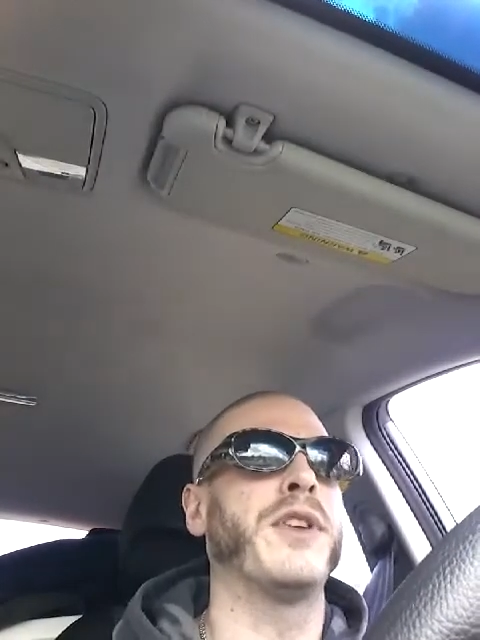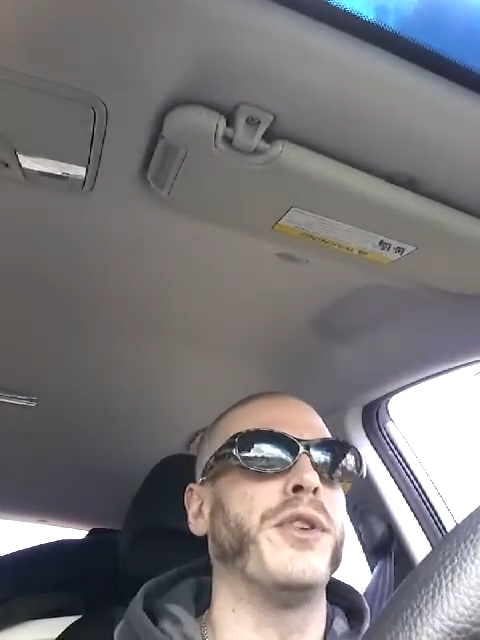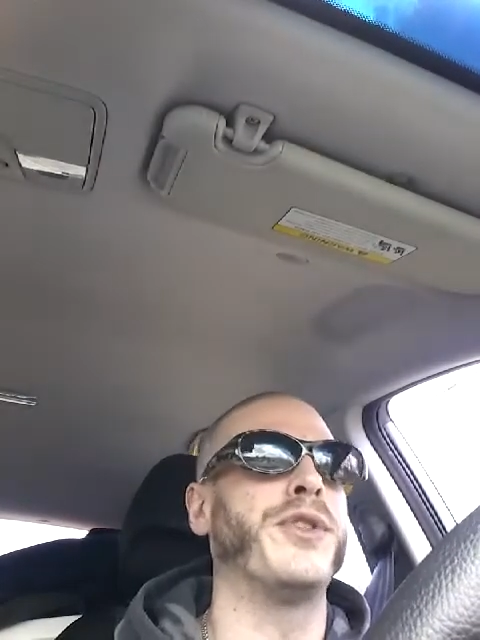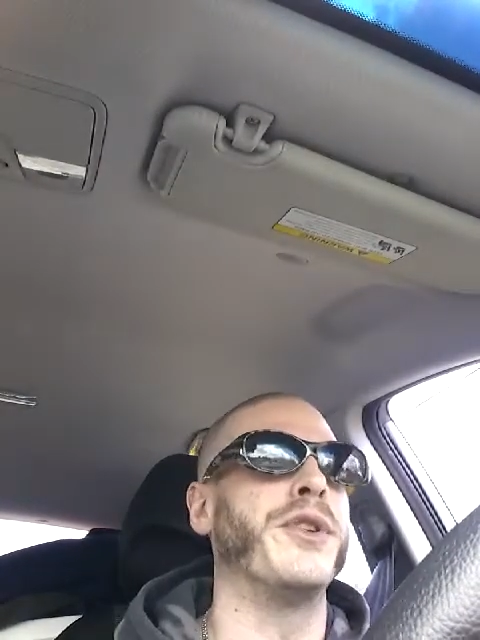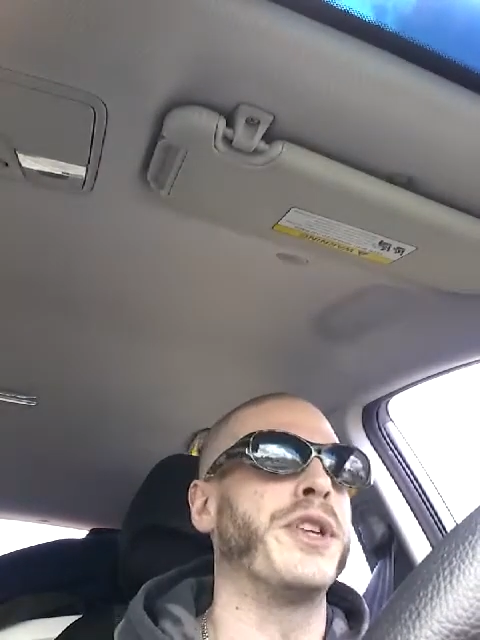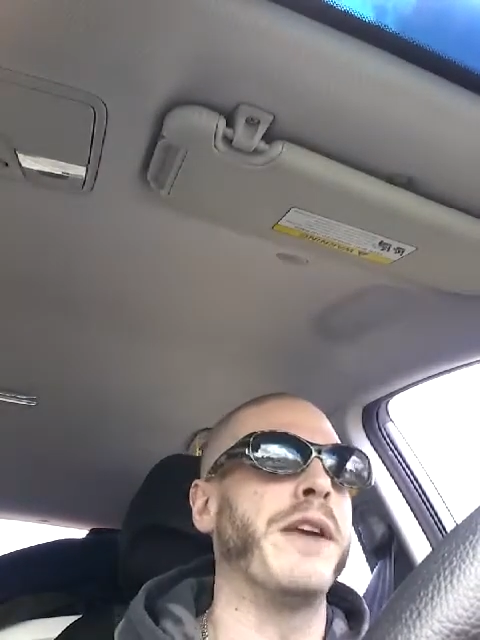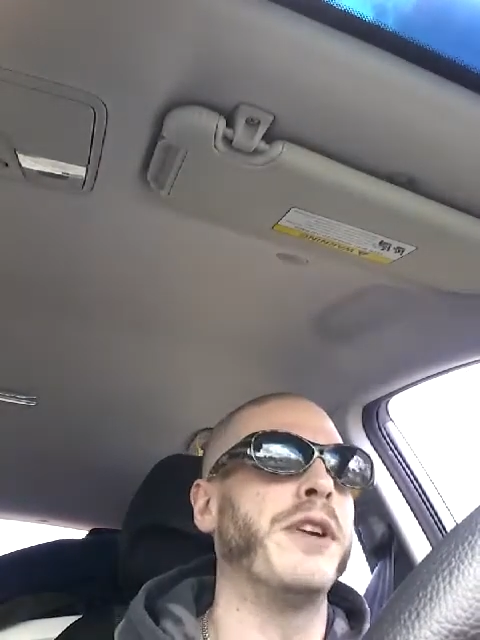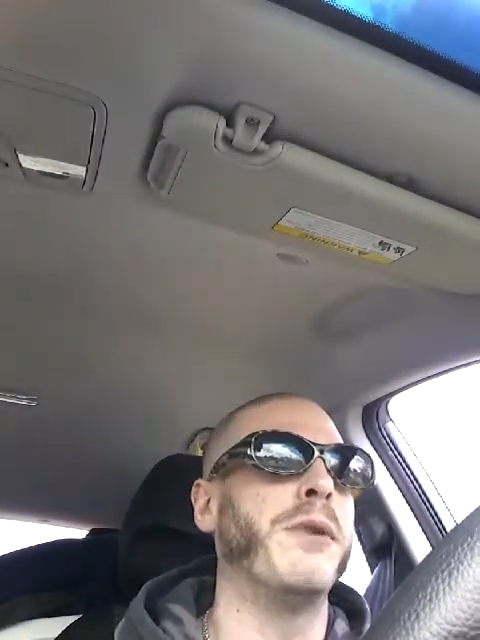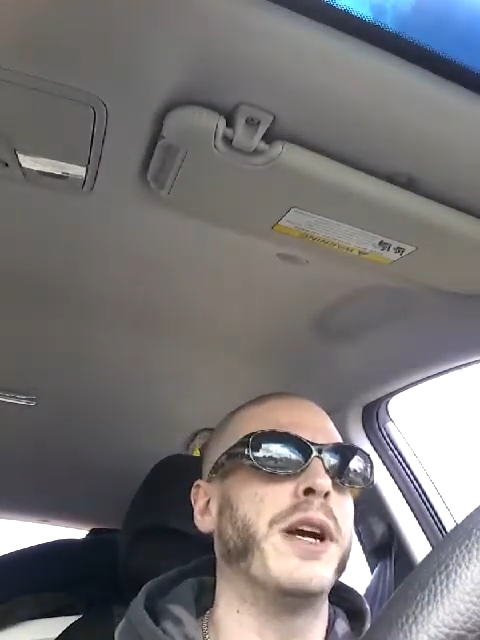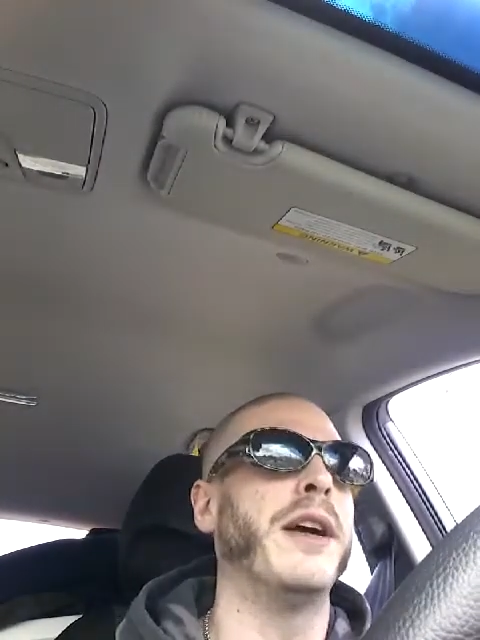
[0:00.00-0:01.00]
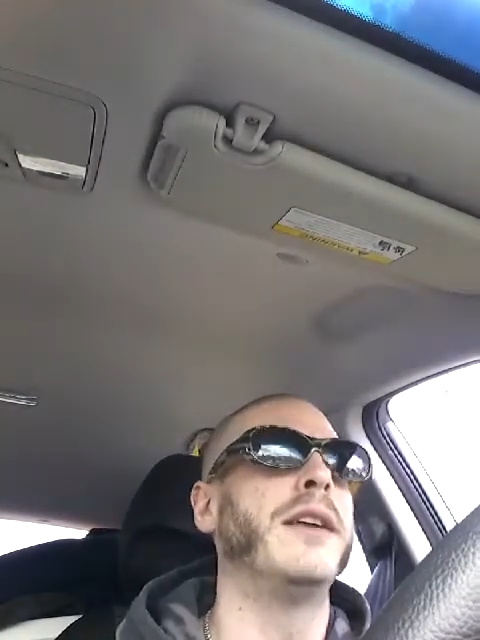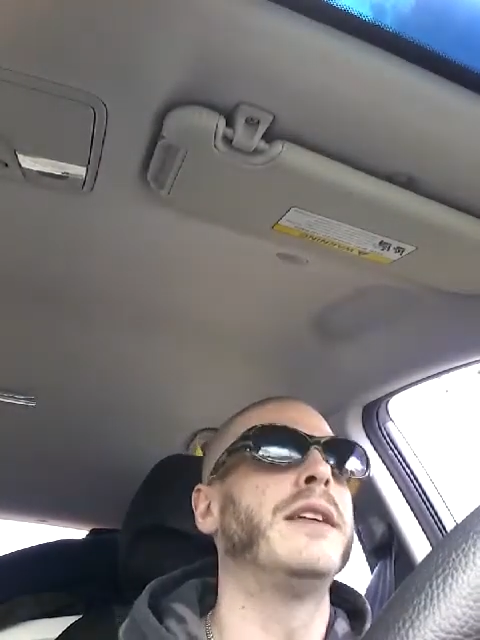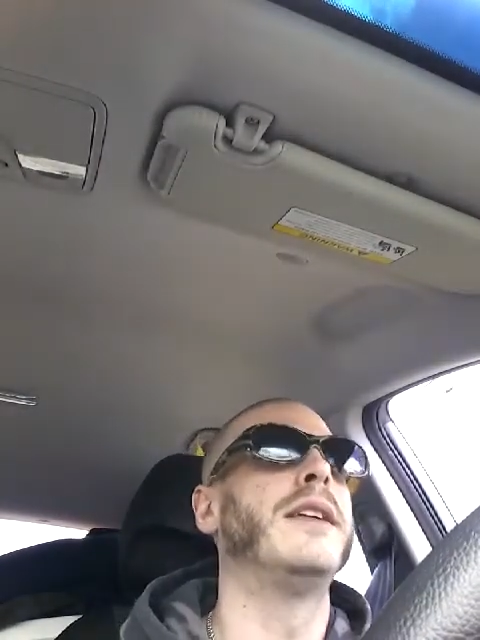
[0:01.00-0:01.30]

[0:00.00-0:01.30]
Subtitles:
cultures everywhere.